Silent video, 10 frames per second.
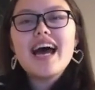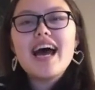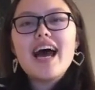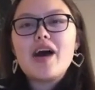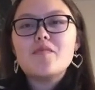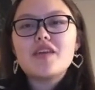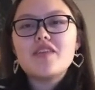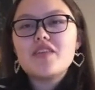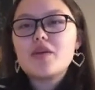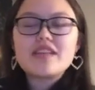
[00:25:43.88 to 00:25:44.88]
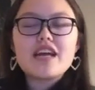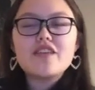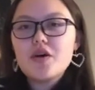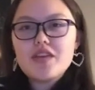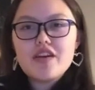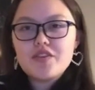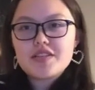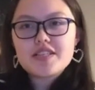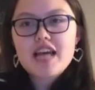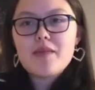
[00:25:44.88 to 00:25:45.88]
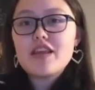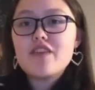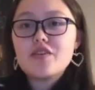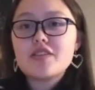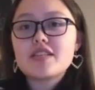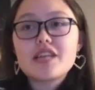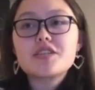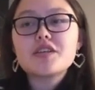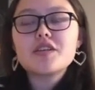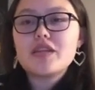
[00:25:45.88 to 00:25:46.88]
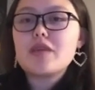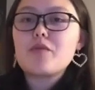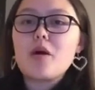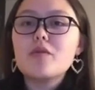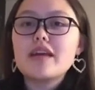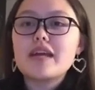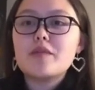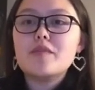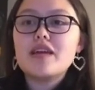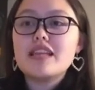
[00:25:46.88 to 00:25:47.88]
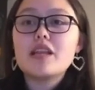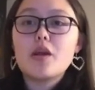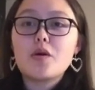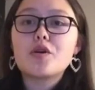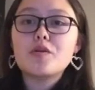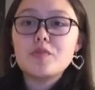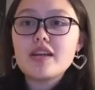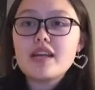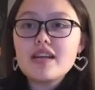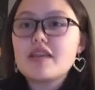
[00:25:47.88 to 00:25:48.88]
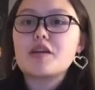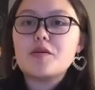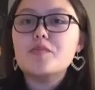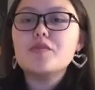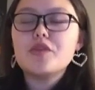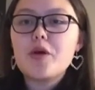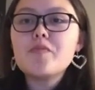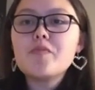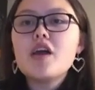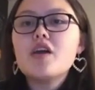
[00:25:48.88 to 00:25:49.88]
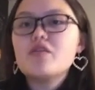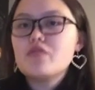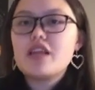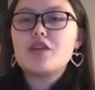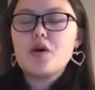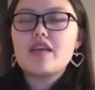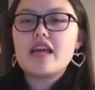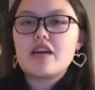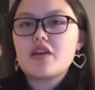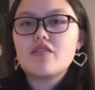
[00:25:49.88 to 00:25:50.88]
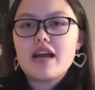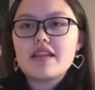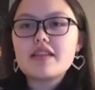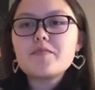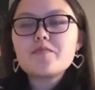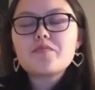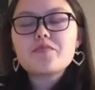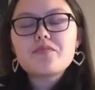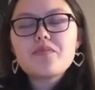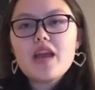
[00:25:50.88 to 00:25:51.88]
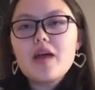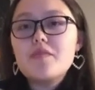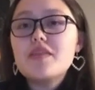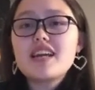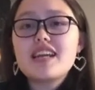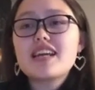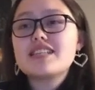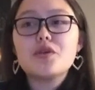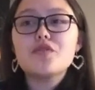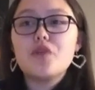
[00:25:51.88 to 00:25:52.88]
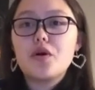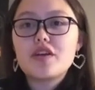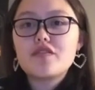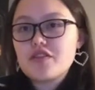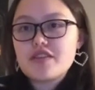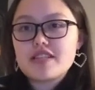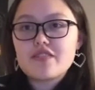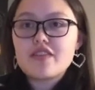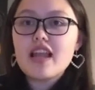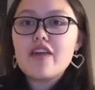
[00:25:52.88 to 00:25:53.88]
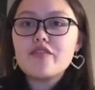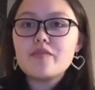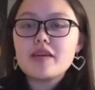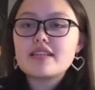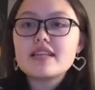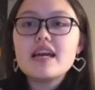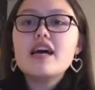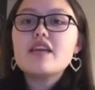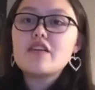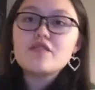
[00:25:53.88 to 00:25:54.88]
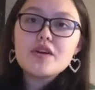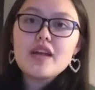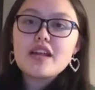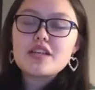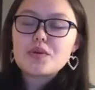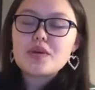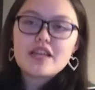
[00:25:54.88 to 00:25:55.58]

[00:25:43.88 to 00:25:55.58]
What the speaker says: And then when they vote that first time in that first election, where they're probably going to be in their local community, they're going to, you know, really know the area around them. And they're going to continue voting for the rest of their life because they've learned how to do it.